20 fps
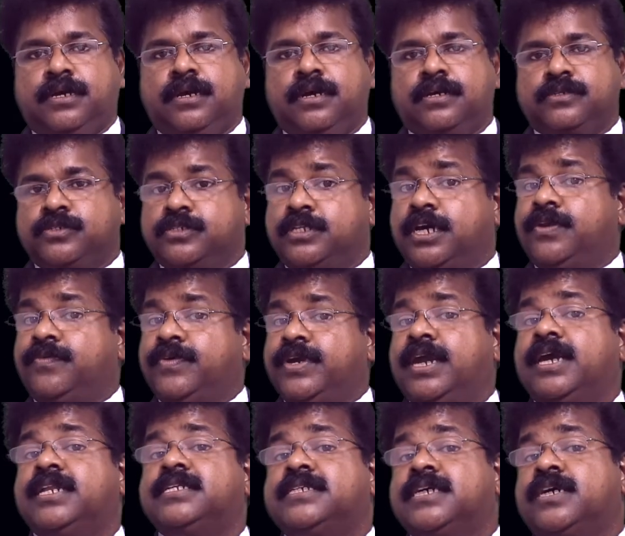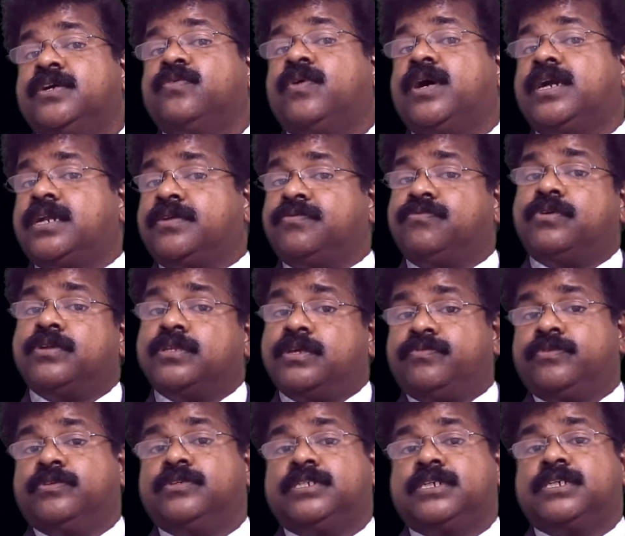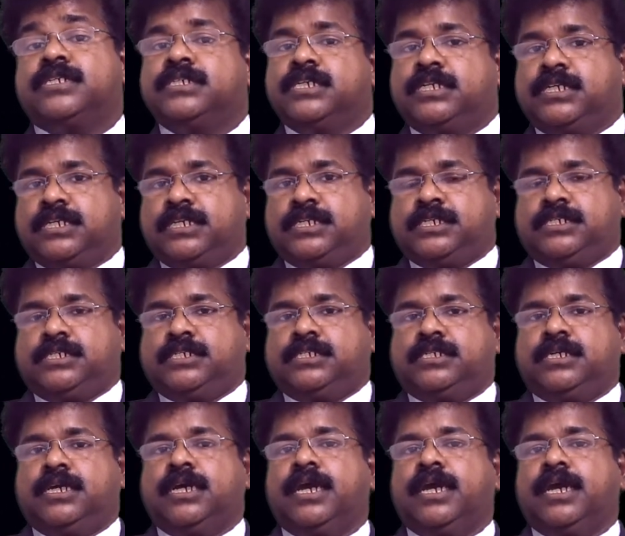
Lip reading: so that we can save water for the future generation.